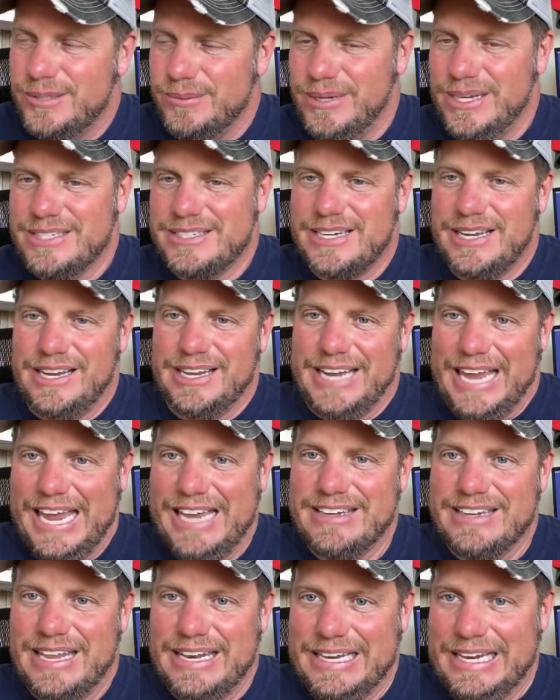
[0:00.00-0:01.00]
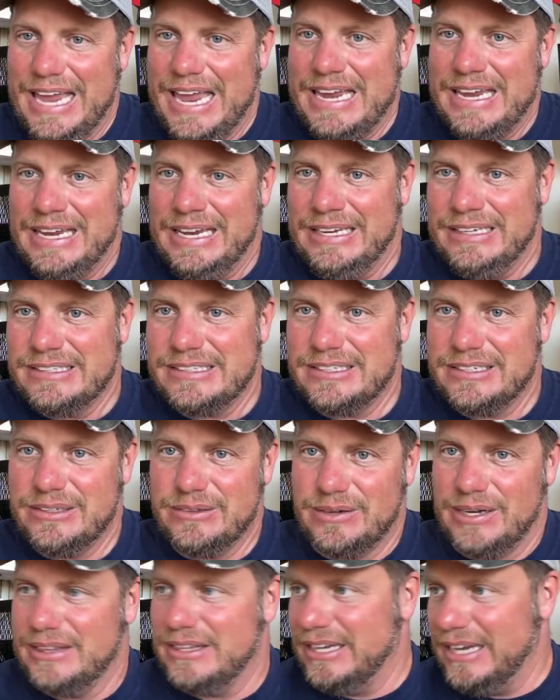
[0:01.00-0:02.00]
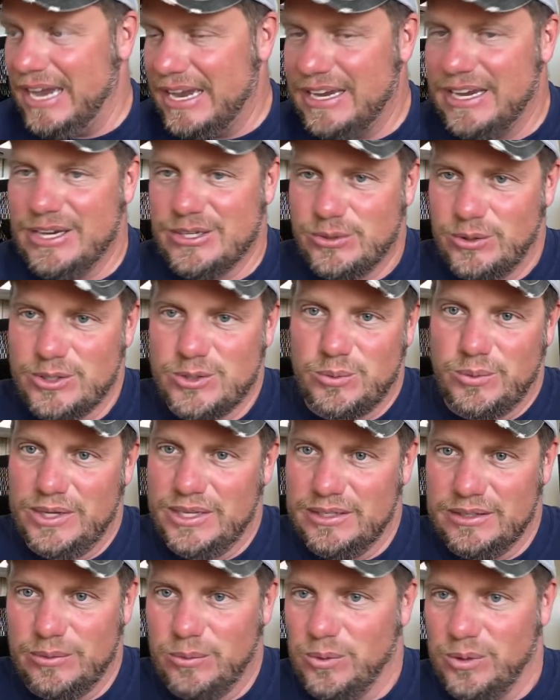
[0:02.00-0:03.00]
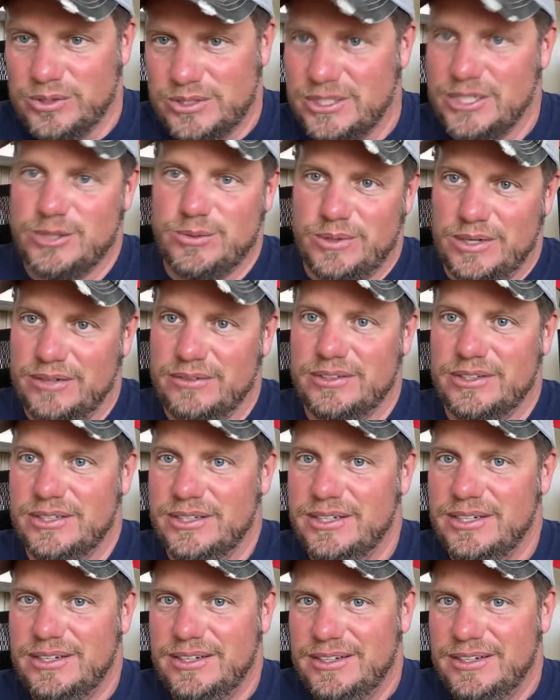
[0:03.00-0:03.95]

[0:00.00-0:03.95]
To me, it's kind of like hating on the Yankees, right? The Yankees always win the World Series, whatever.